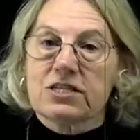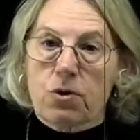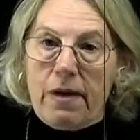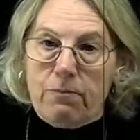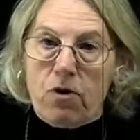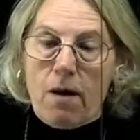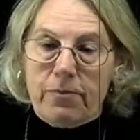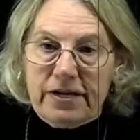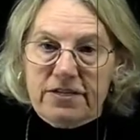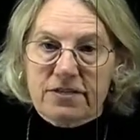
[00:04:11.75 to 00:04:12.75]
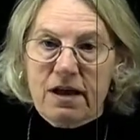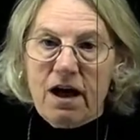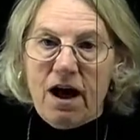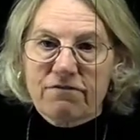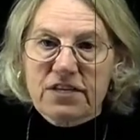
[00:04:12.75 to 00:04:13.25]
domain properties
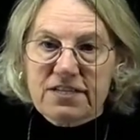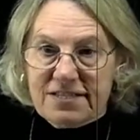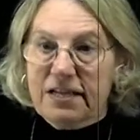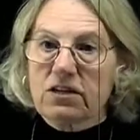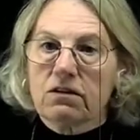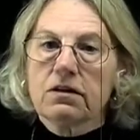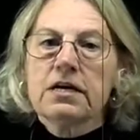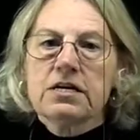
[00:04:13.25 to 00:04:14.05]
of this signal.